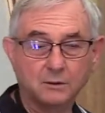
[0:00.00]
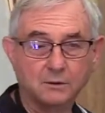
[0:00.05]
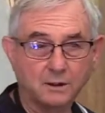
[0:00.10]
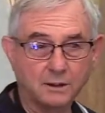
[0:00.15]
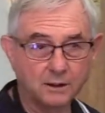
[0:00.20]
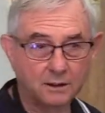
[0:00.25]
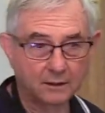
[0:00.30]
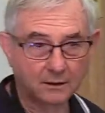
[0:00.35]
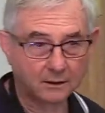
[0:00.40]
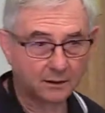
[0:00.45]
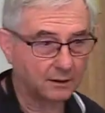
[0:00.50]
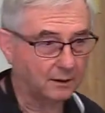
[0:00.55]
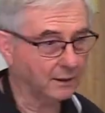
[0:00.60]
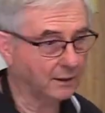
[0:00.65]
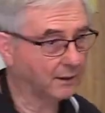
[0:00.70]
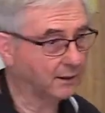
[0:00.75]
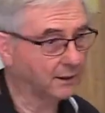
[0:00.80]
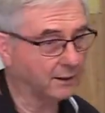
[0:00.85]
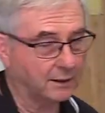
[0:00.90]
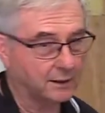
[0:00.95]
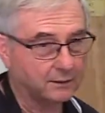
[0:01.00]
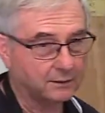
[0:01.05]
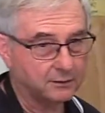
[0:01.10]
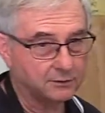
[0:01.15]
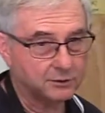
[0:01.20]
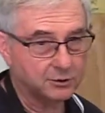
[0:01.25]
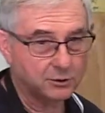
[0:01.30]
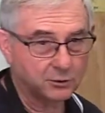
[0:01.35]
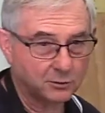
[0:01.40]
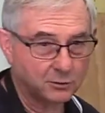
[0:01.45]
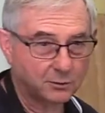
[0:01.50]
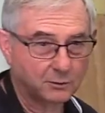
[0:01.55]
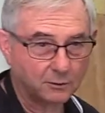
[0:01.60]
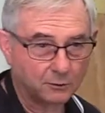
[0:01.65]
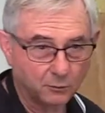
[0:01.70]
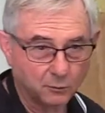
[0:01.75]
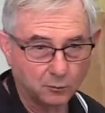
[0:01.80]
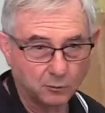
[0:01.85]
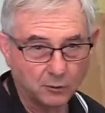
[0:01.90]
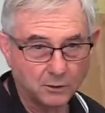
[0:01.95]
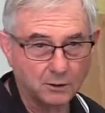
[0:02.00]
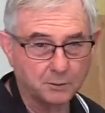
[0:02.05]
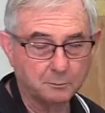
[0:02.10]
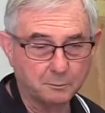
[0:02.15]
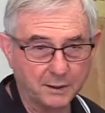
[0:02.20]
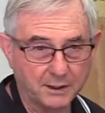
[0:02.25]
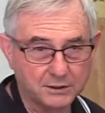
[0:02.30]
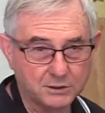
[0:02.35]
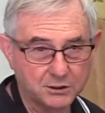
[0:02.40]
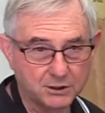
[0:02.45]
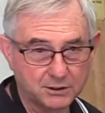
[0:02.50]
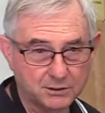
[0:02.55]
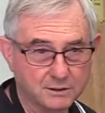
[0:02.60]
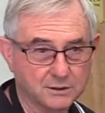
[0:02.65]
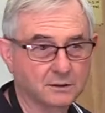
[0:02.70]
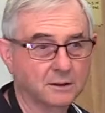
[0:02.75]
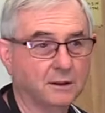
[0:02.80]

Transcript: the 2 workbenches,